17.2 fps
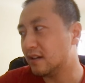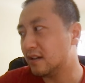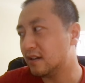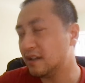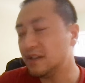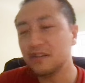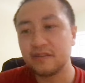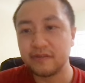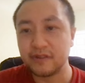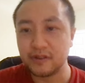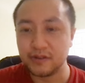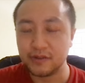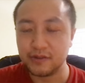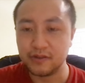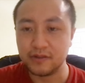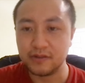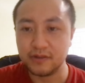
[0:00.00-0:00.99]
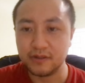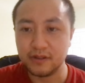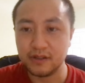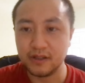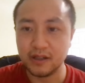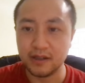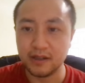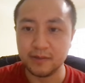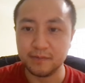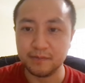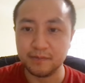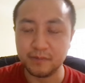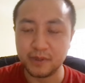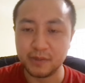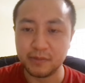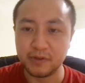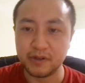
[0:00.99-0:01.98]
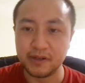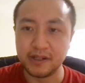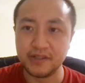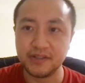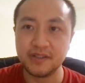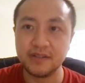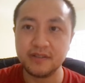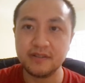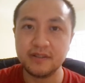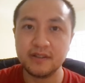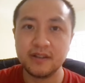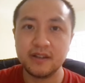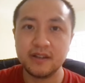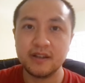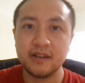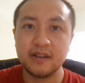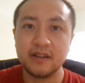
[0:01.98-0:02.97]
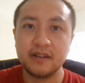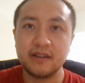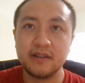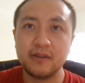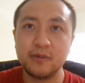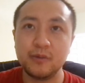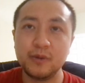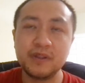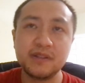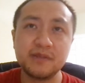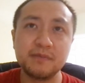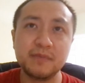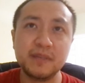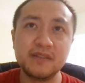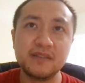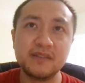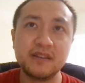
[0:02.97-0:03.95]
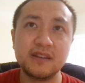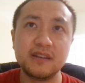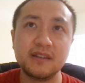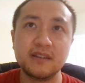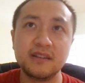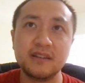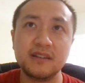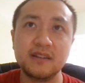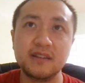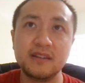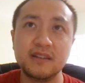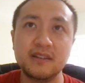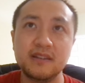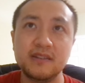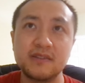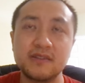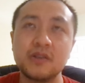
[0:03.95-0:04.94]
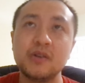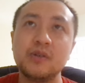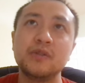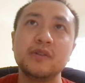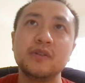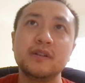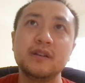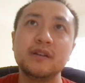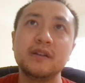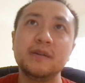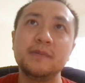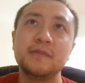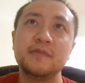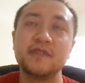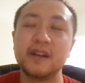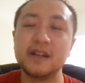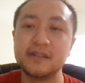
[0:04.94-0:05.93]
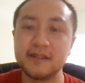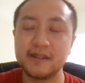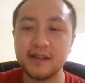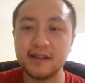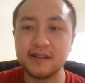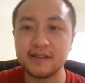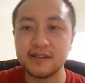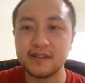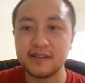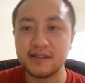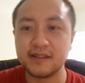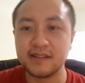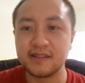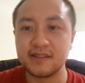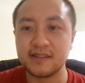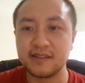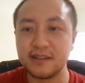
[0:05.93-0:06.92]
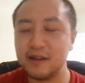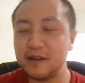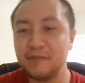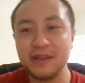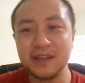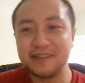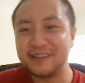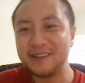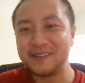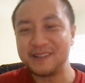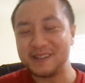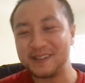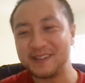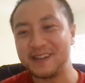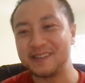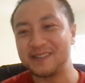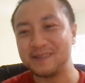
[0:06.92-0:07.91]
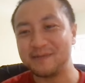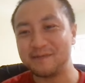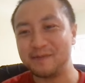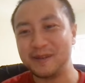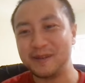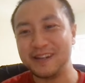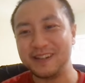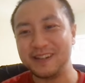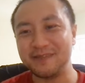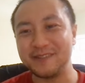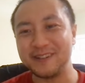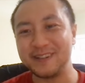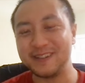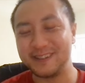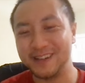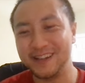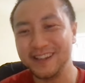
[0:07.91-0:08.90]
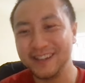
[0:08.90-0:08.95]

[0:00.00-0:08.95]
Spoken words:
interview preparation, what's missing is, as a data scientist, I mean, data science has many different